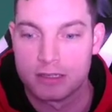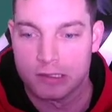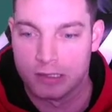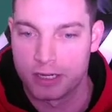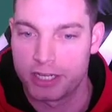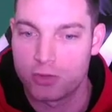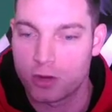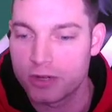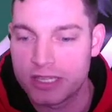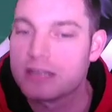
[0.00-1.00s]
All right, you
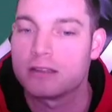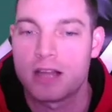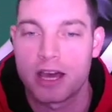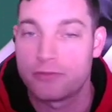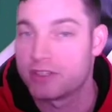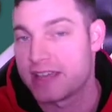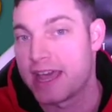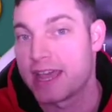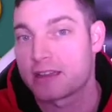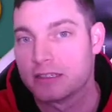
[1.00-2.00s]
already get a lot of attack.